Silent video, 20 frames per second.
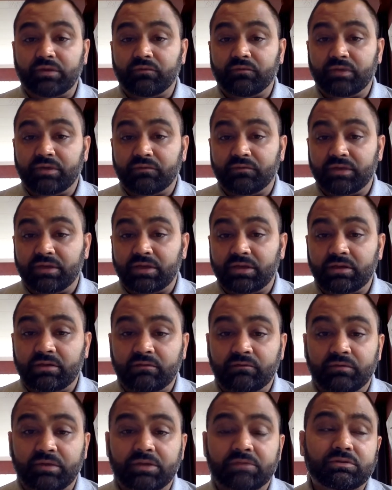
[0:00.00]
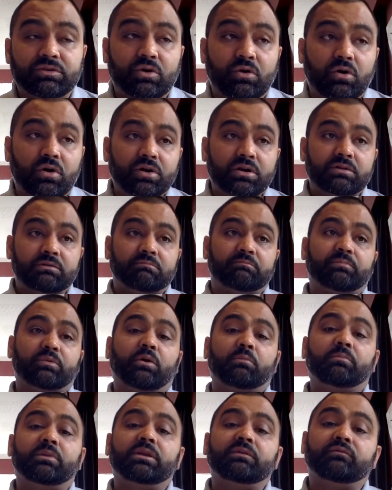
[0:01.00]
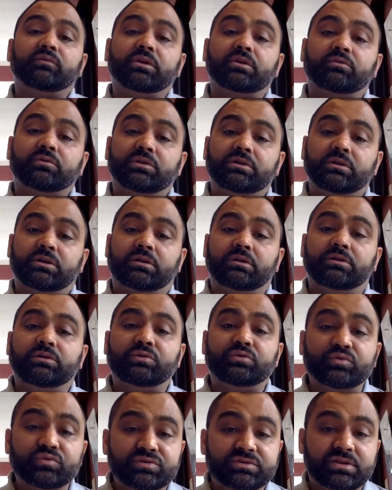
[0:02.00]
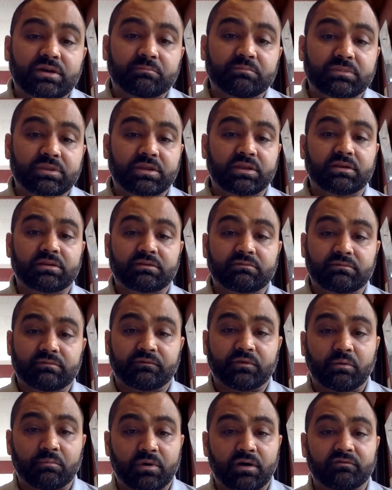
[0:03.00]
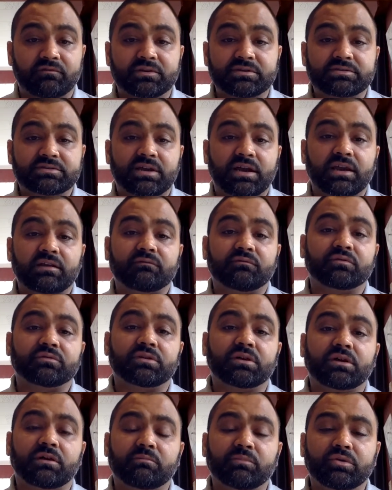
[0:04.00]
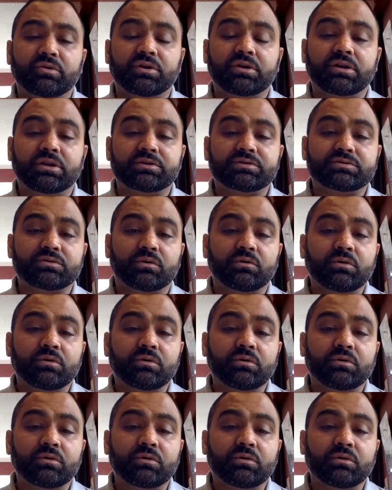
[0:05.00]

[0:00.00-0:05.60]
we thought probably we could do something from our side for the community.